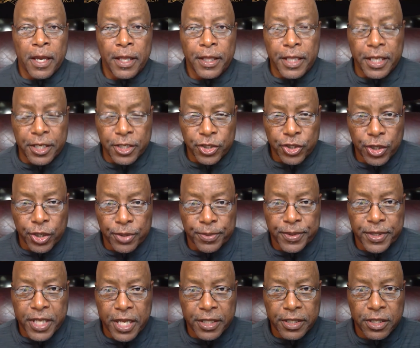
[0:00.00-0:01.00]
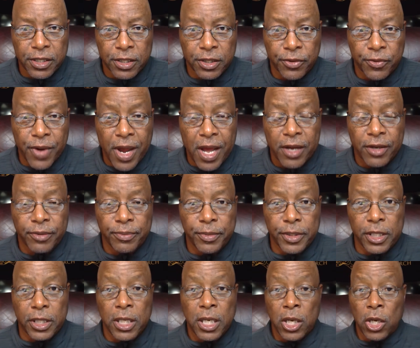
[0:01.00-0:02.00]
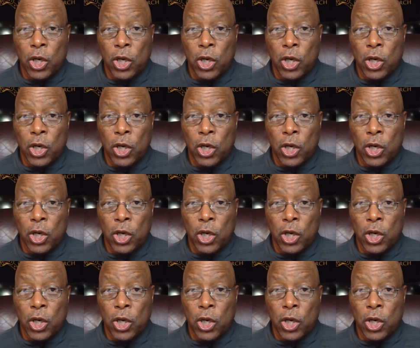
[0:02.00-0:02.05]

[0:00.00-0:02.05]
than the circumstances around me,